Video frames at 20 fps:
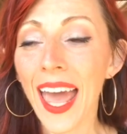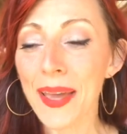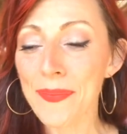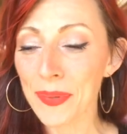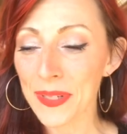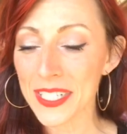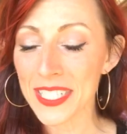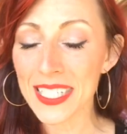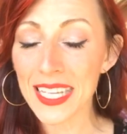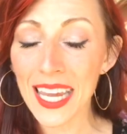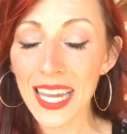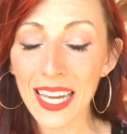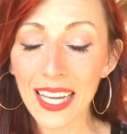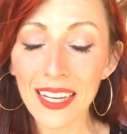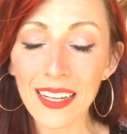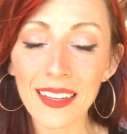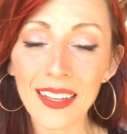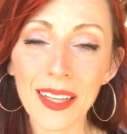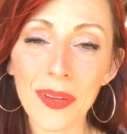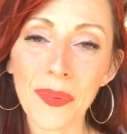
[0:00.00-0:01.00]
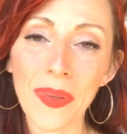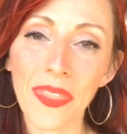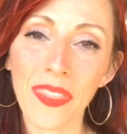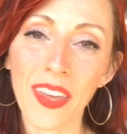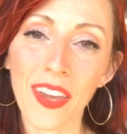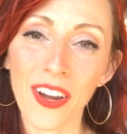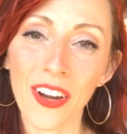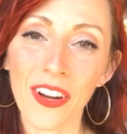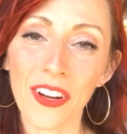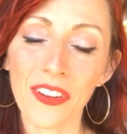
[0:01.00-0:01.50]
particularly with
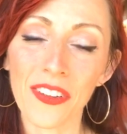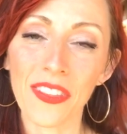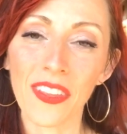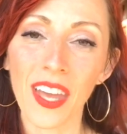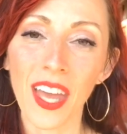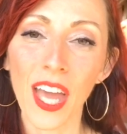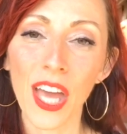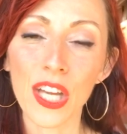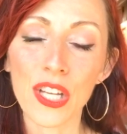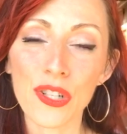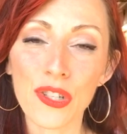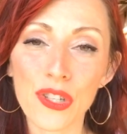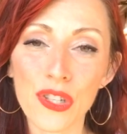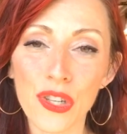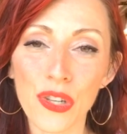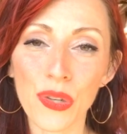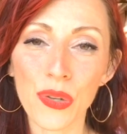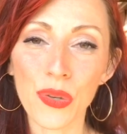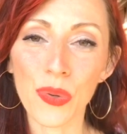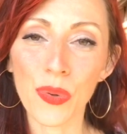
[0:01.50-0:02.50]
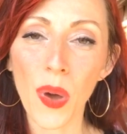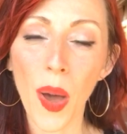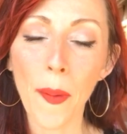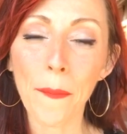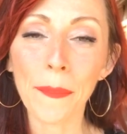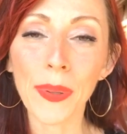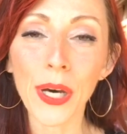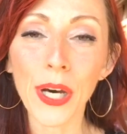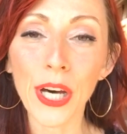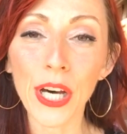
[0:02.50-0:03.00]
the earth, to
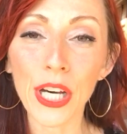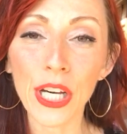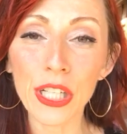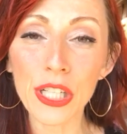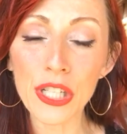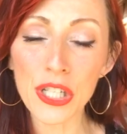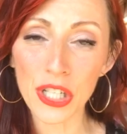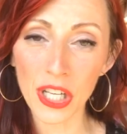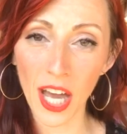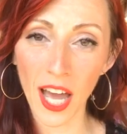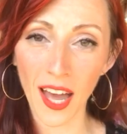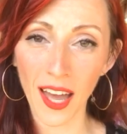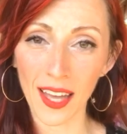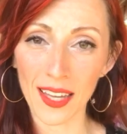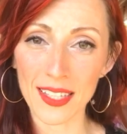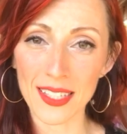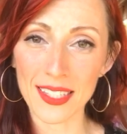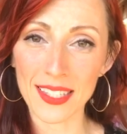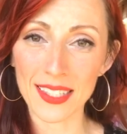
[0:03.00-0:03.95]
push us